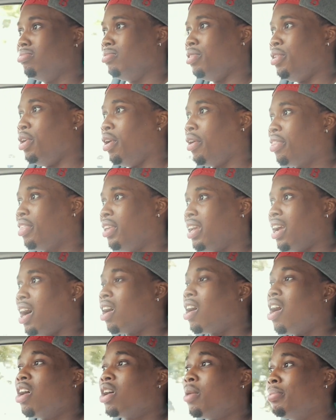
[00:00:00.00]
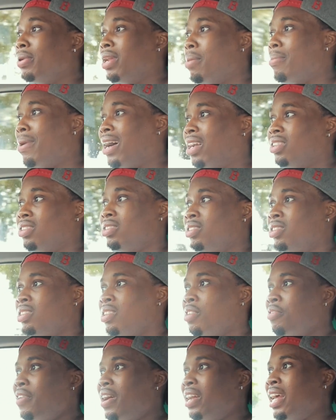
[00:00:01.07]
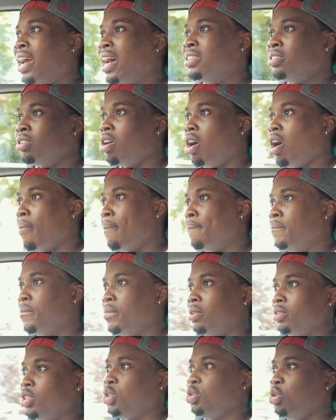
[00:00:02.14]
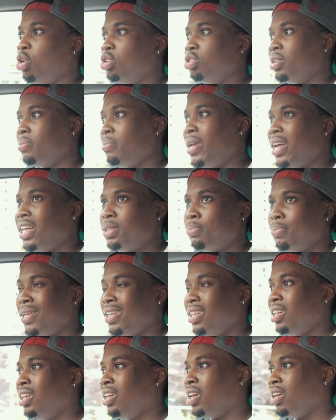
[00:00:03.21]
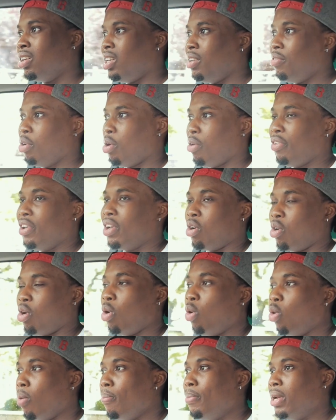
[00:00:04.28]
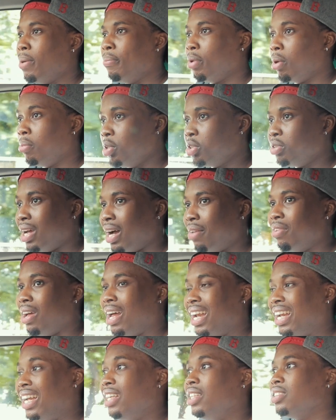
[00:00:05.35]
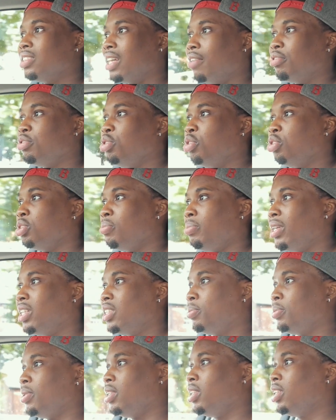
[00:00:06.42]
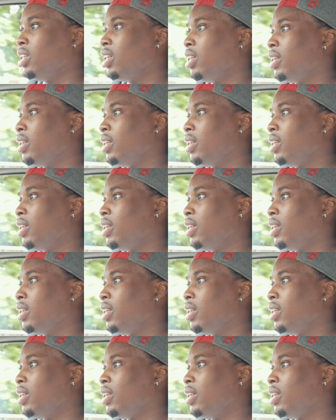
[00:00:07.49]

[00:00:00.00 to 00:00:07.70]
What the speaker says: Nothing. I can't complain about the fact that it hasn't got 200 bhp, even though I think all BMW should have at least have 200 bhp.